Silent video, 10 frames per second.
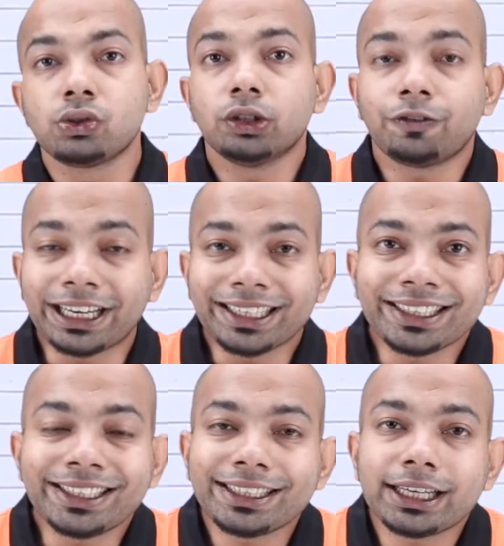So the final
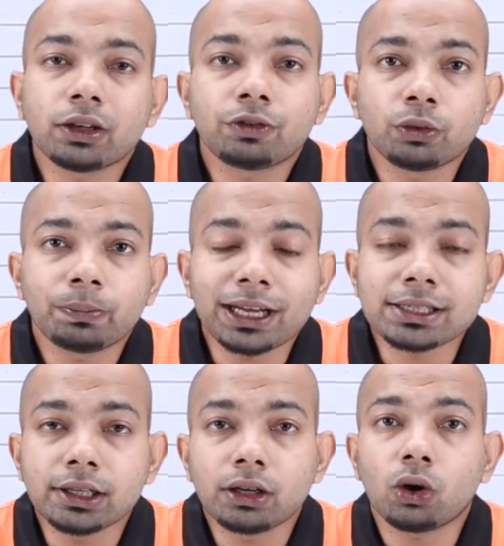entry that you have to
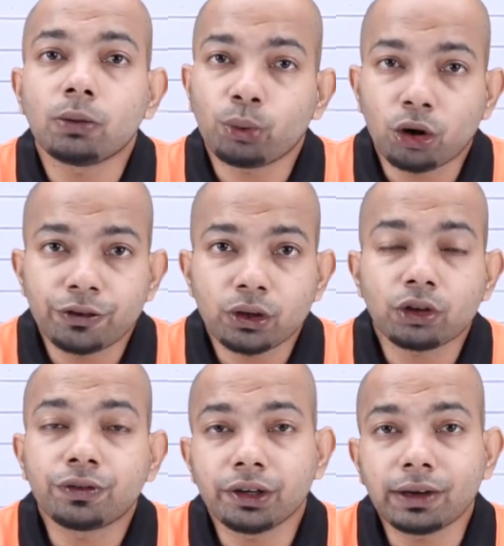pass here on profit
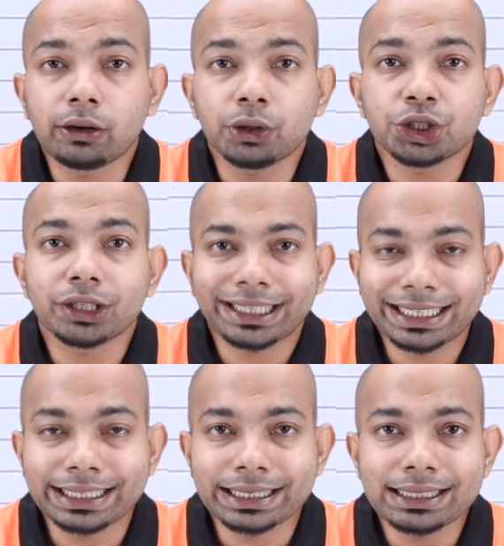of revaluation
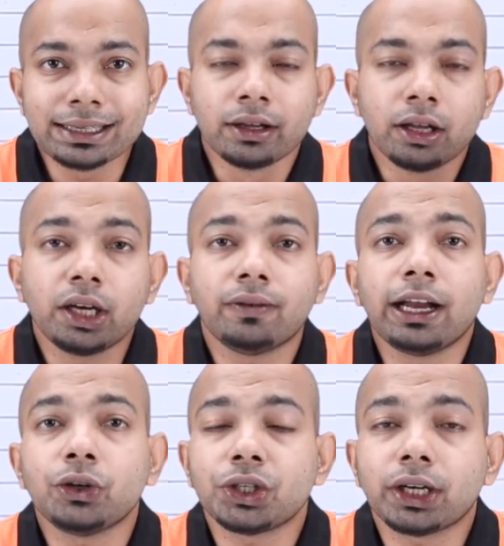is
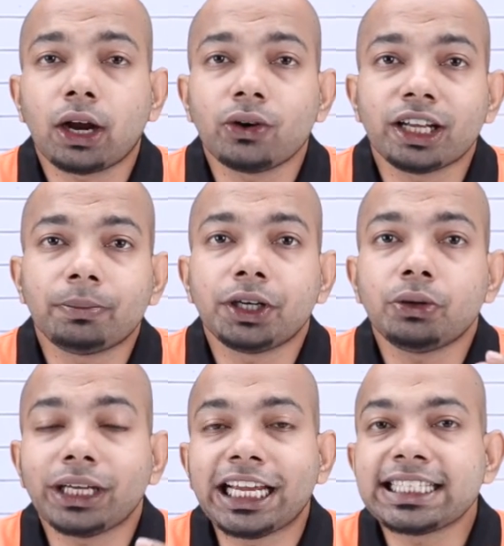revaluation account debit
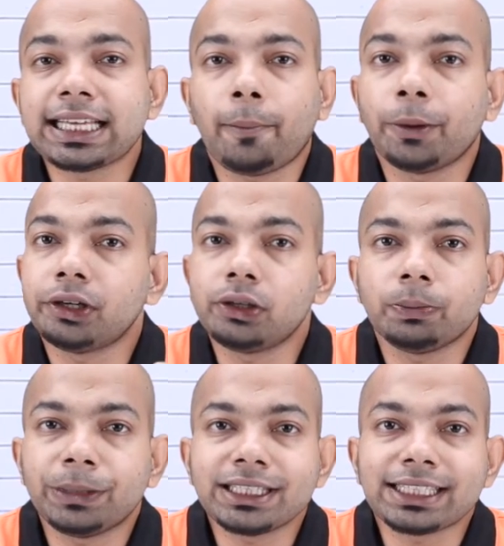to A's capital, to
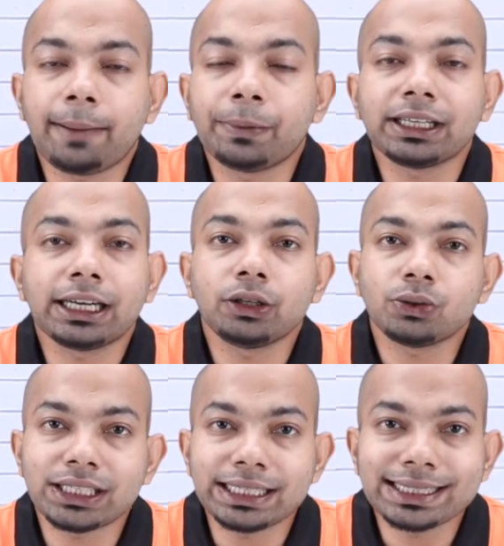B's capital and to
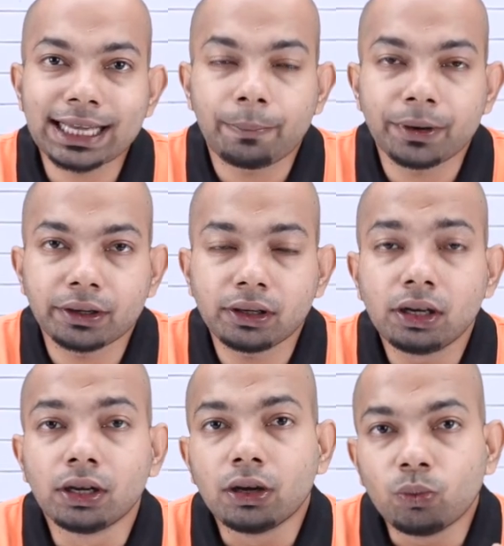C's capital,
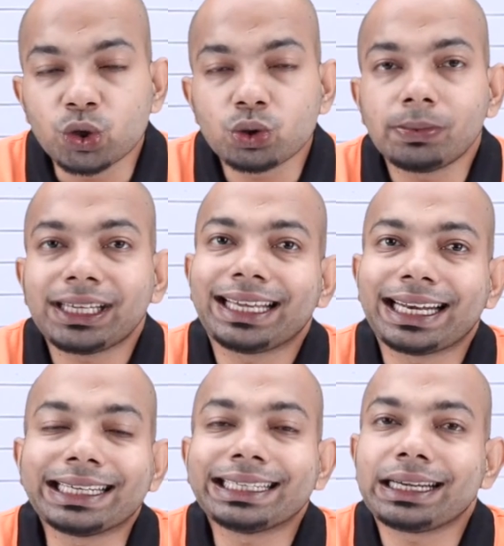which will be
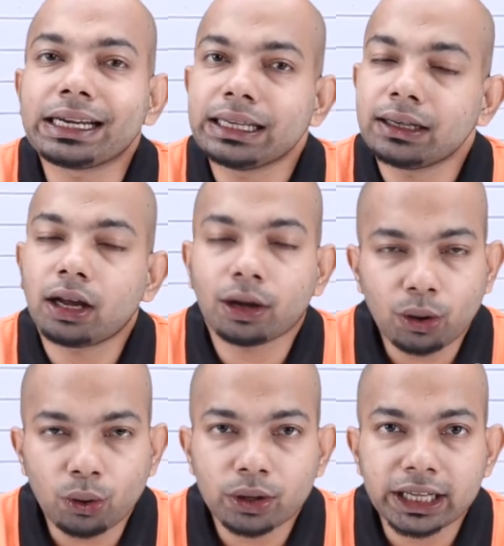credited here
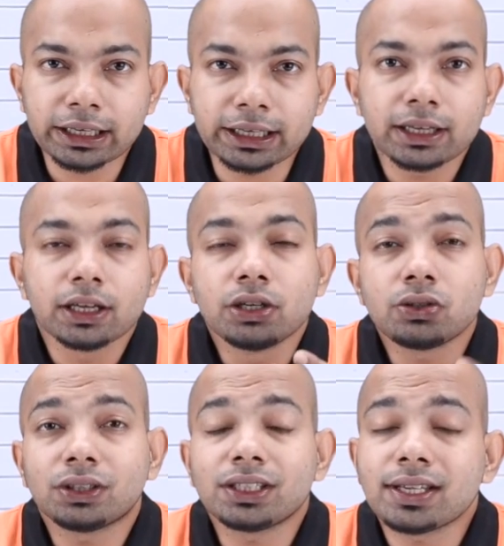accordingly.
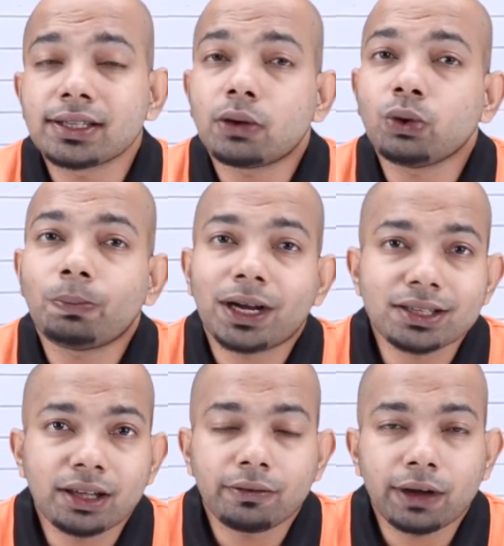So this is how you
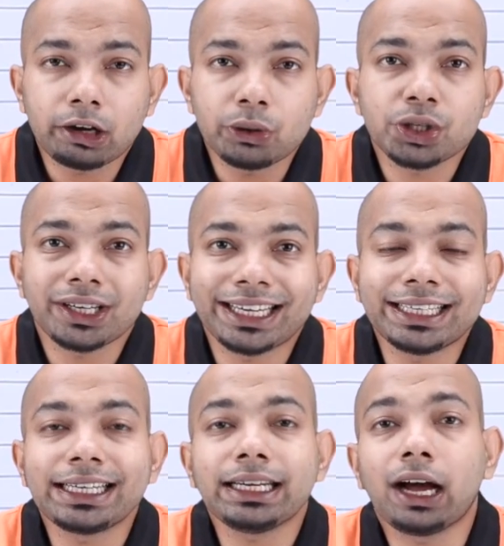pass the revaluation
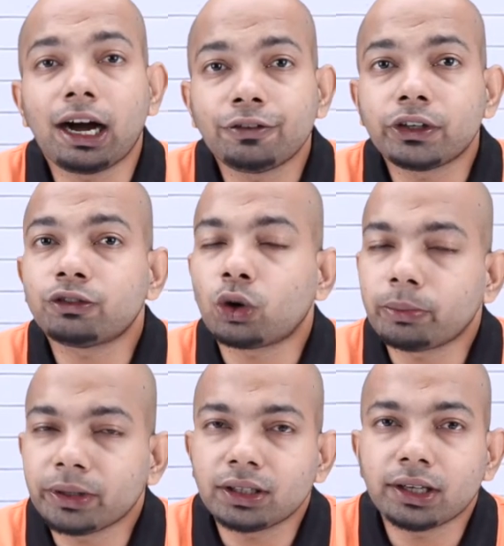entry after
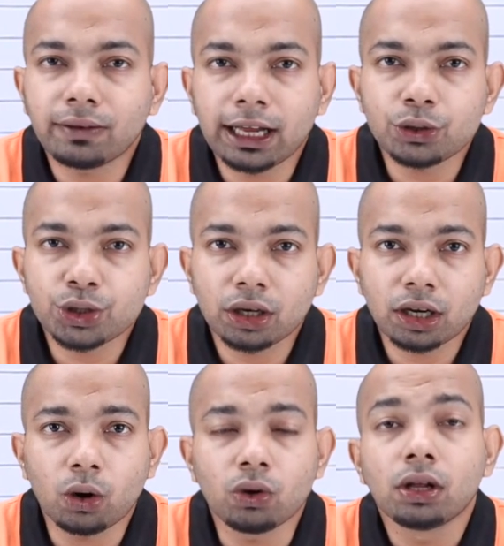forming the revaluation
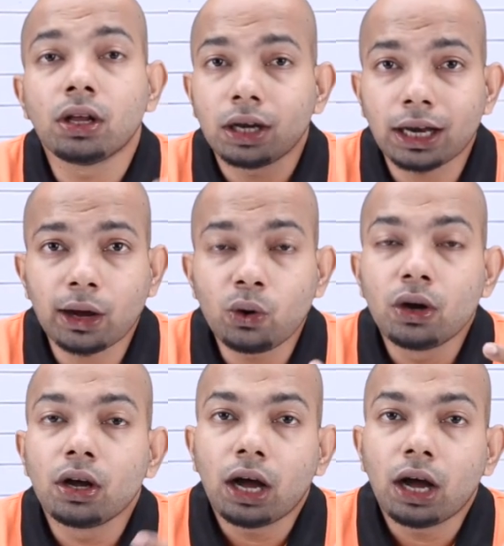account. Now,